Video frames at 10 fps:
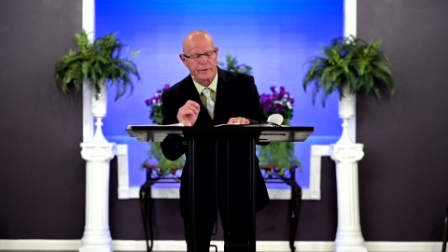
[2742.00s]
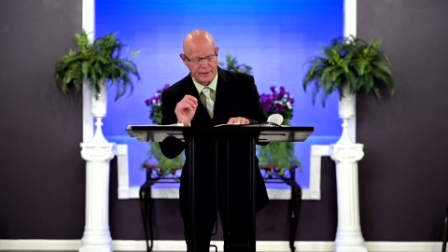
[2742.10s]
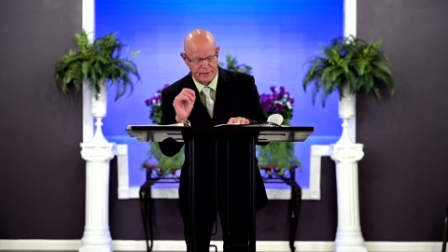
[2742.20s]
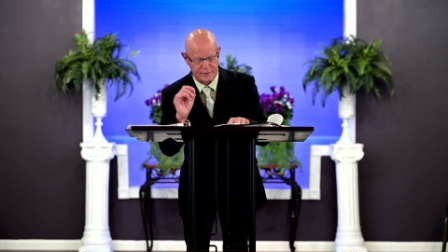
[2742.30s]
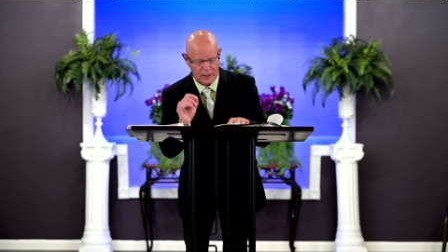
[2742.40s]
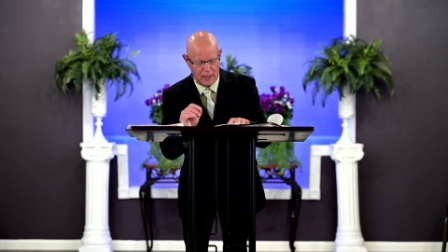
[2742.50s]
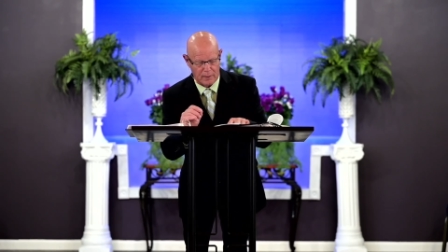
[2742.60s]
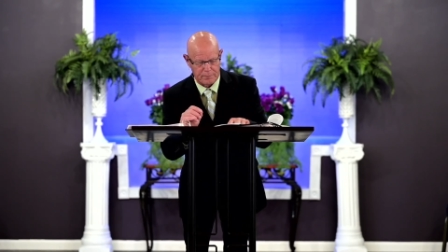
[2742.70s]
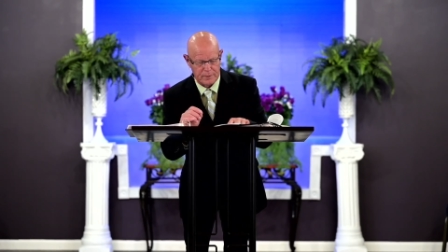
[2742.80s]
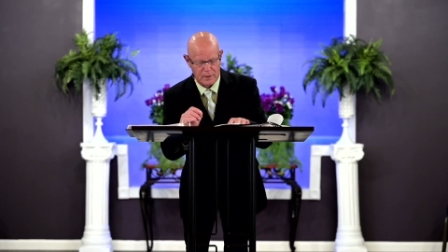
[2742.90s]
is up,
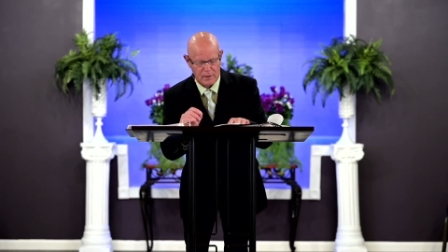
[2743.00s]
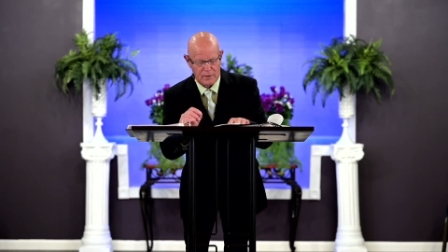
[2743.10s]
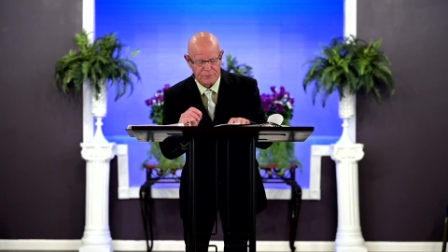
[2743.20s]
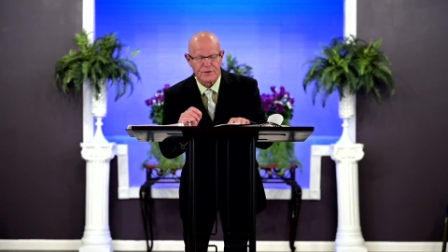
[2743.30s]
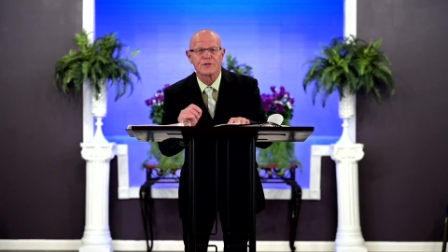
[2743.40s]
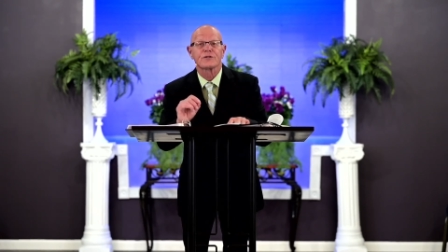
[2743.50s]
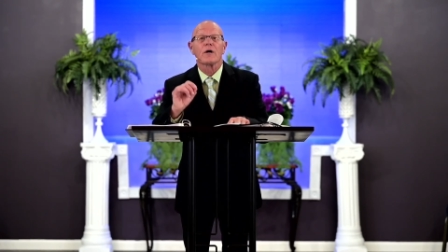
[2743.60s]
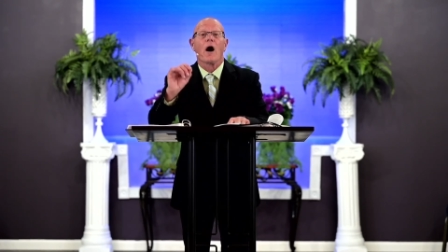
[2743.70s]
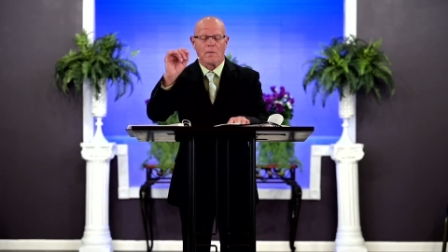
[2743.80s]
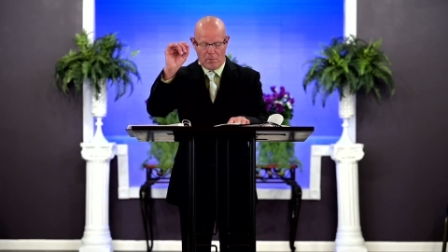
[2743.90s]
the
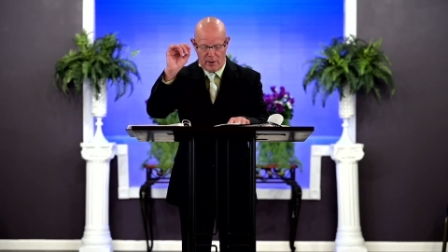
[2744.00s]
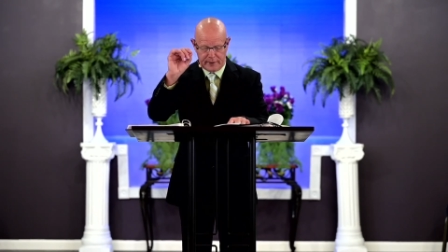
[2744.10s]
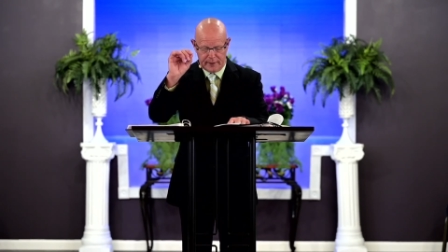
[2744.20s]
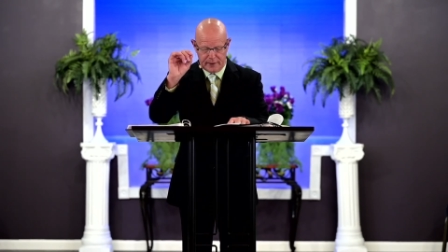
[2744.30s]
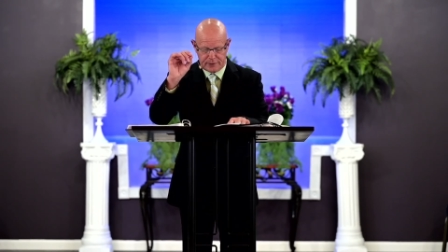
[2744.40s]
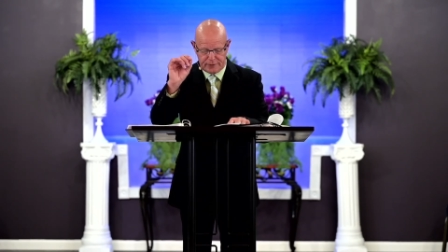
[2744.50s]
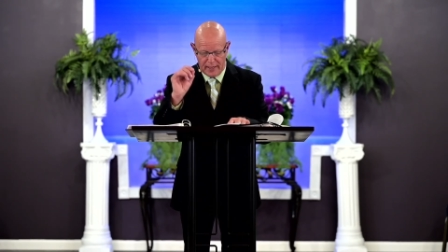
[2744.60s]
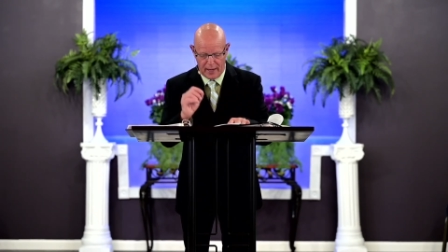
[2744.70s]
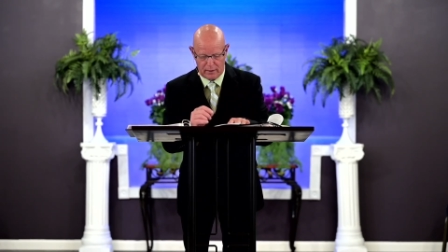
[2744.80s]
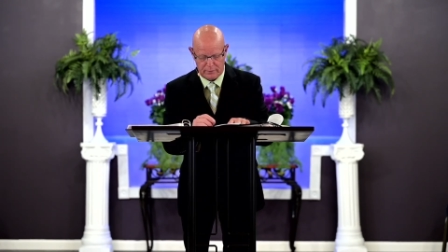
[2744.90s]
stock market is
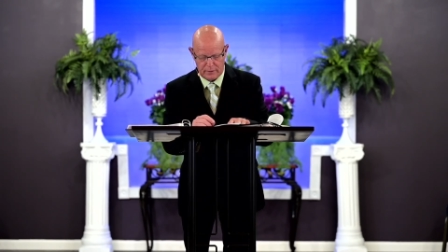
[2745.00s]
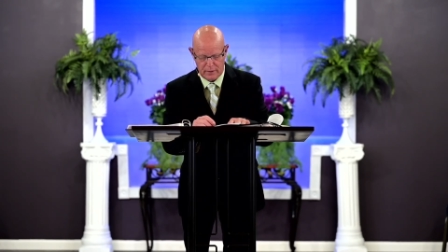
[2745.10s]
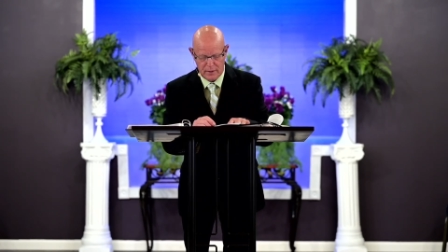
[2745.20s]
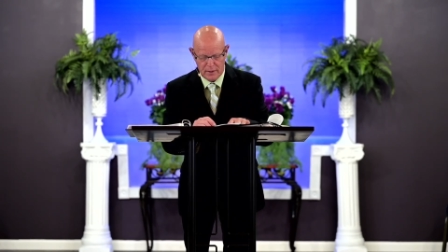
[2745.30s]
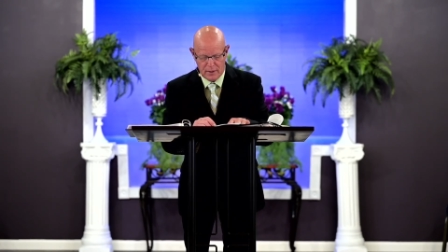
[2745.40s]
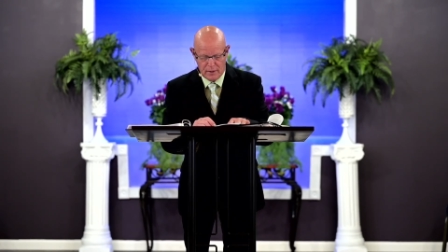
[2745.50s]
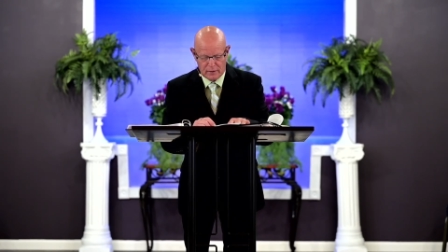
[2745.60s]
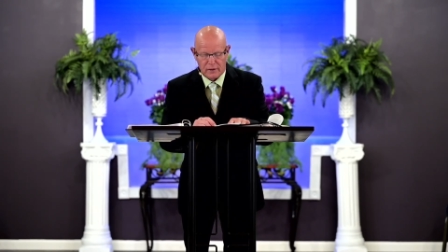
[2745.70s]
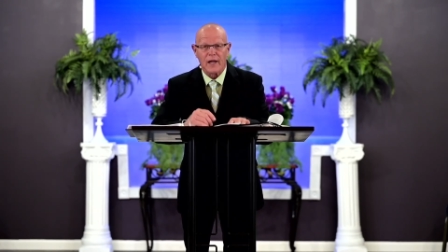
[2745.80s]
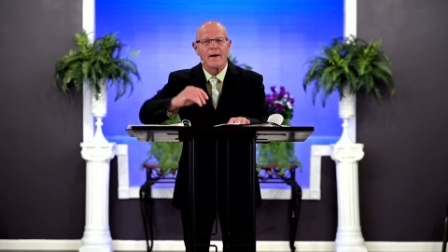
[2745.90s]
down,
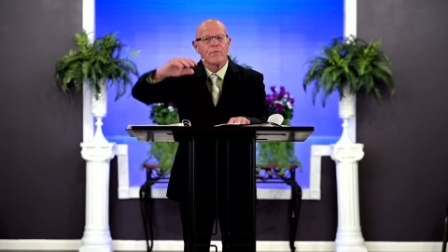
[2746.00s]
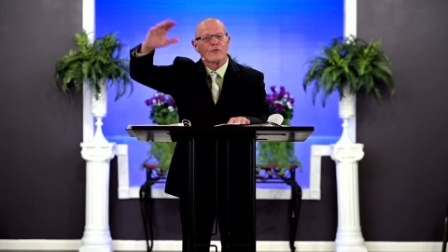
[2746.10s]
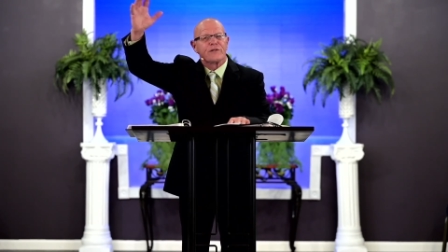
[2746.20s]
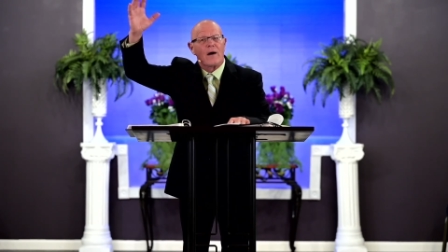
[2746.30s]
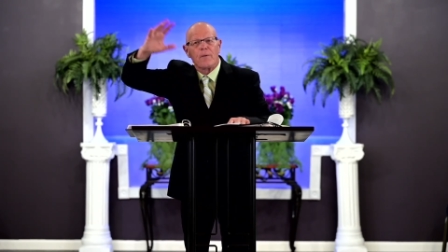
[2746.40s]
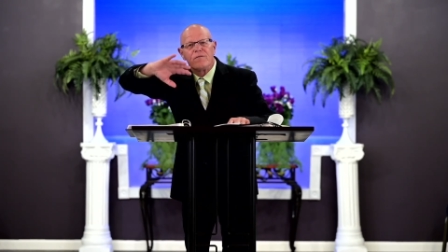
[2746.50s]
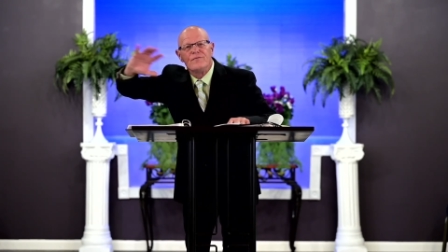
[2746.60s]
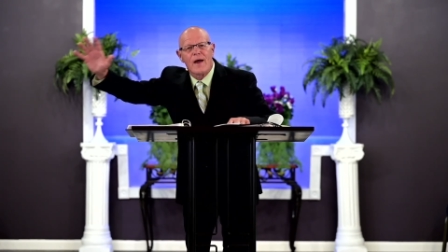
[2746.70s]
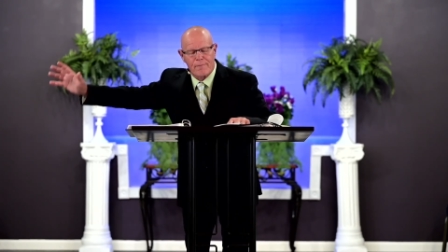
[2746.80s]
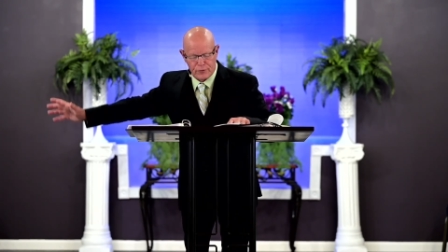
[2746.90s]
levels that we've
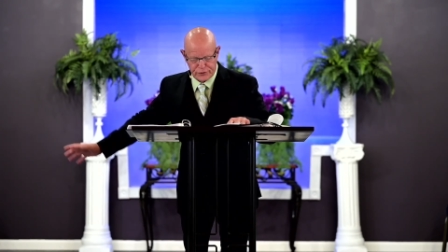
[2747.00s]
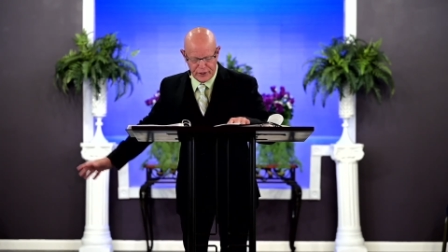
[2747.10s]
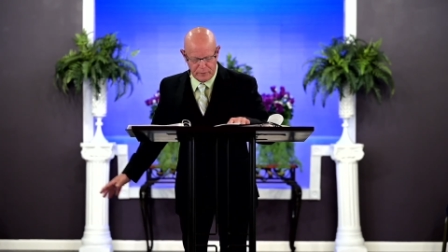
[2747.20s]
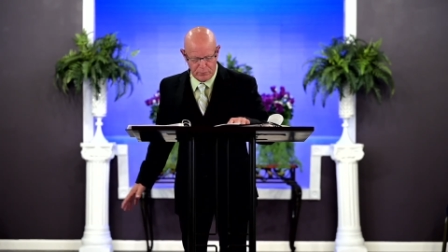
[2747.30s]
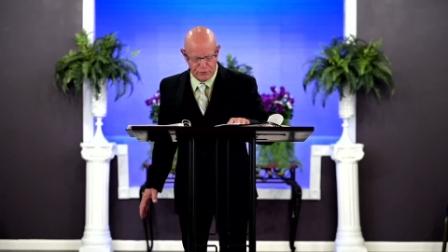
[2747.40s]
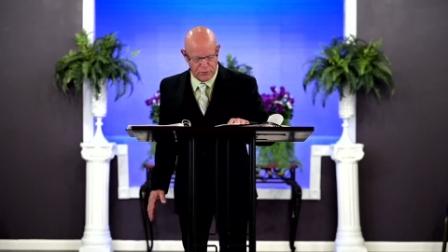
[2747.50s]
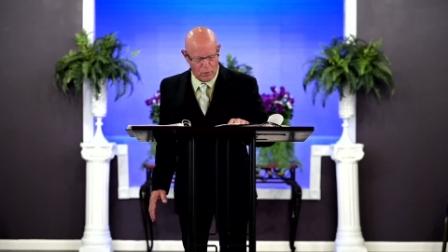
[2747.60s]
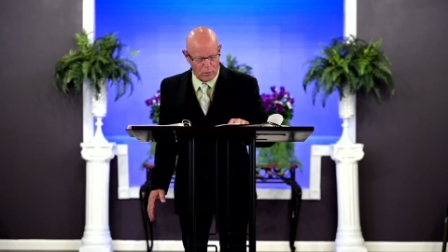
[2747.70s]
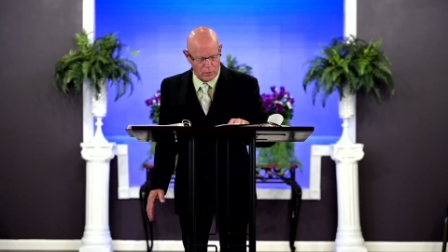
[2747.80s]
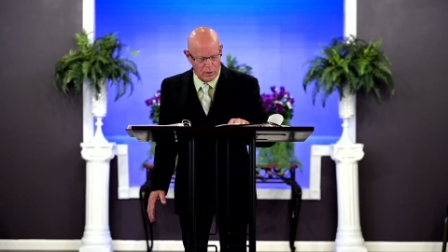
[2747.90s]
never seen
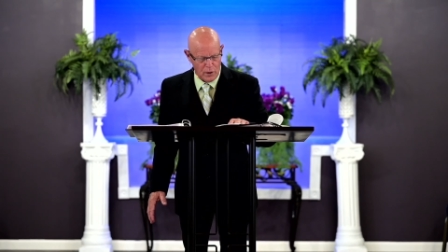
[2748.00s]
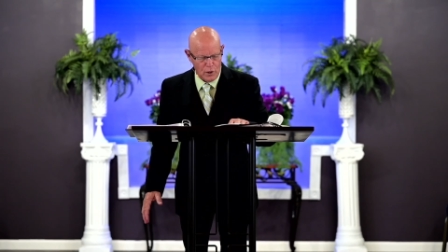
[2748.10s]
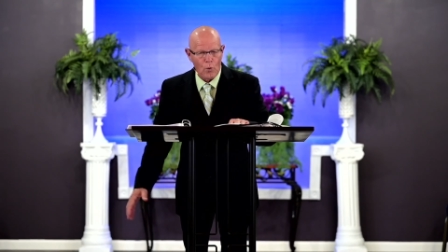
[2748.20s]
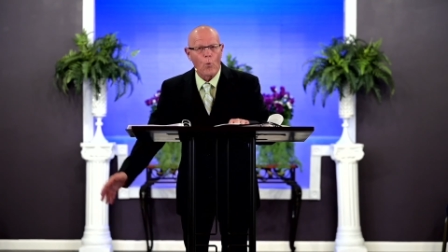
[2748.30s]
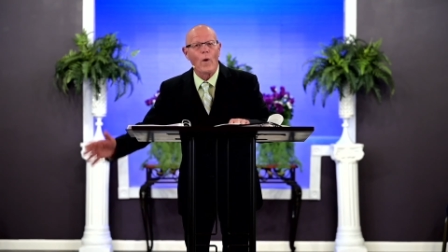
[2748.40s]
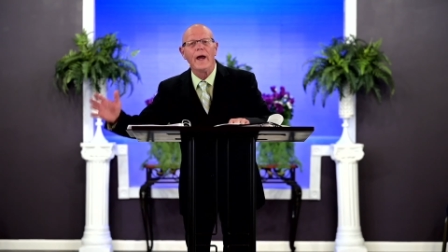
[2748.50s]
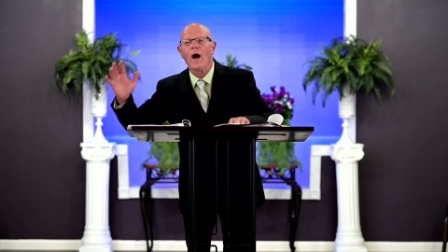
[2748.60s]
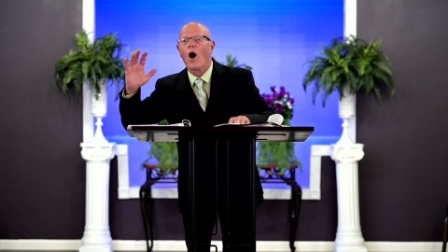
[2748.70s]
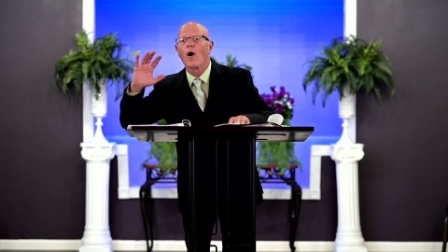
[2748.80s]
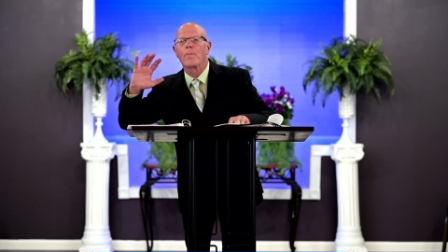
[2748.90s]
before. We
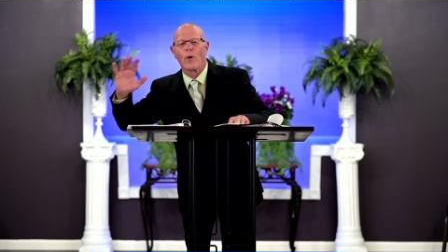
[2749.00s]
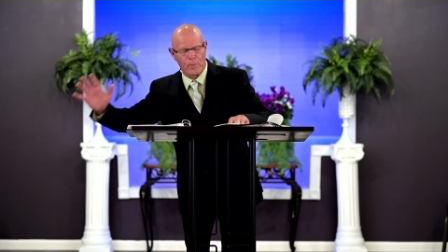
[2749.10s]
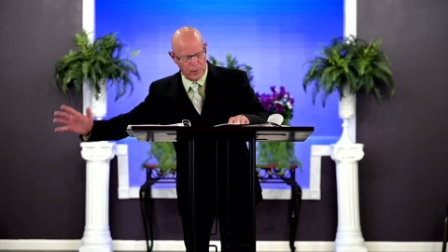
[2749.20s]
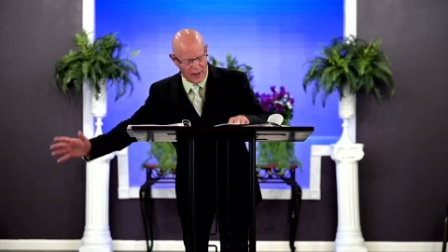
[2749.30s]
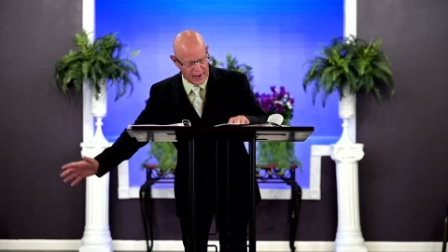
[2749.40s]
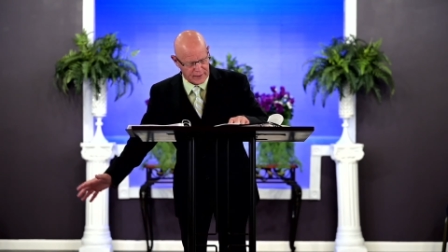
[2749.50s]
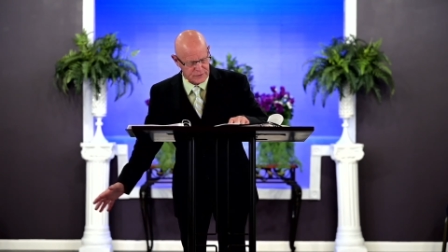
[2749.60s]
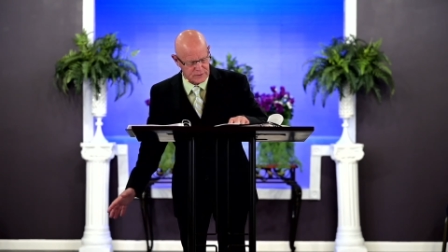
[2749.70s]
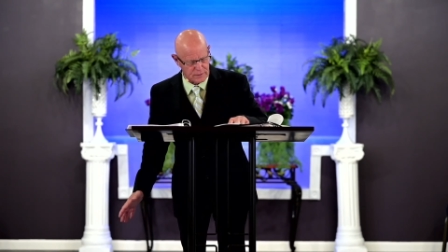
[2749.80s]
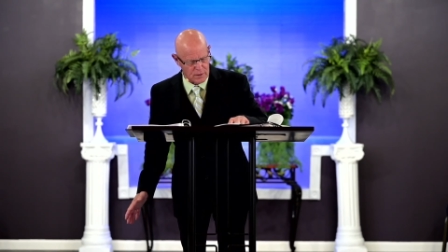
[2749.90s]
are perplexed.